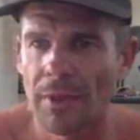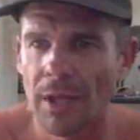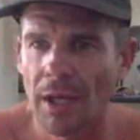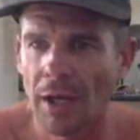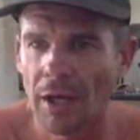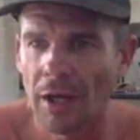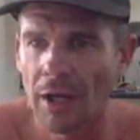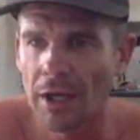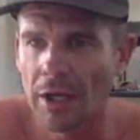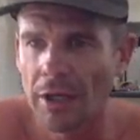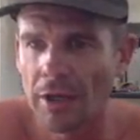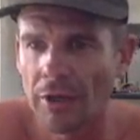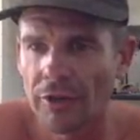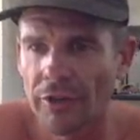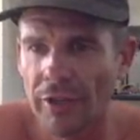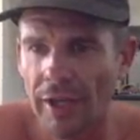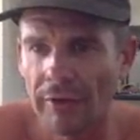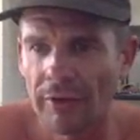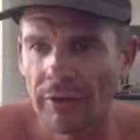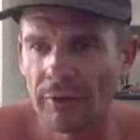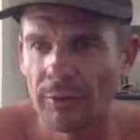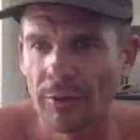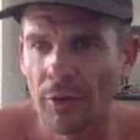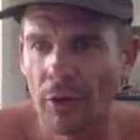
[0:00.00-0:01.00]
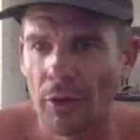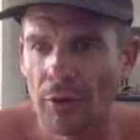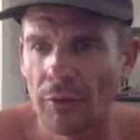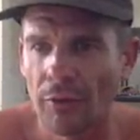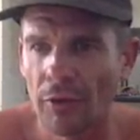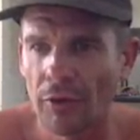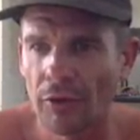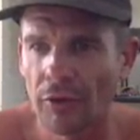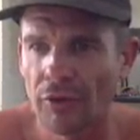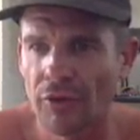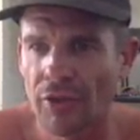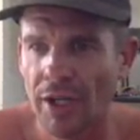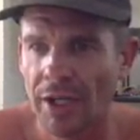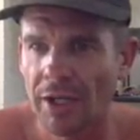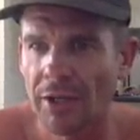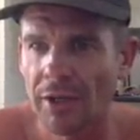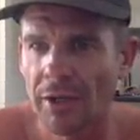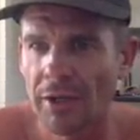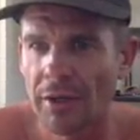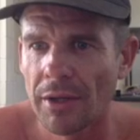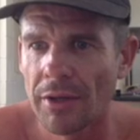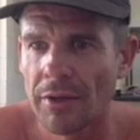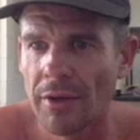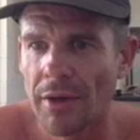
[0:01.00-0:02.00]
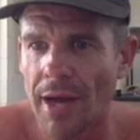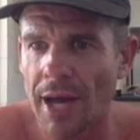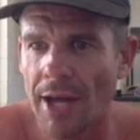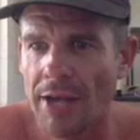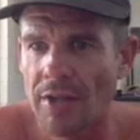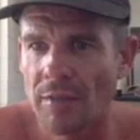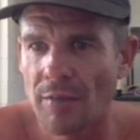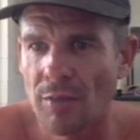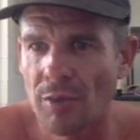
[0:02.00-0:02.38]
at a safe zone versus chucking in the nature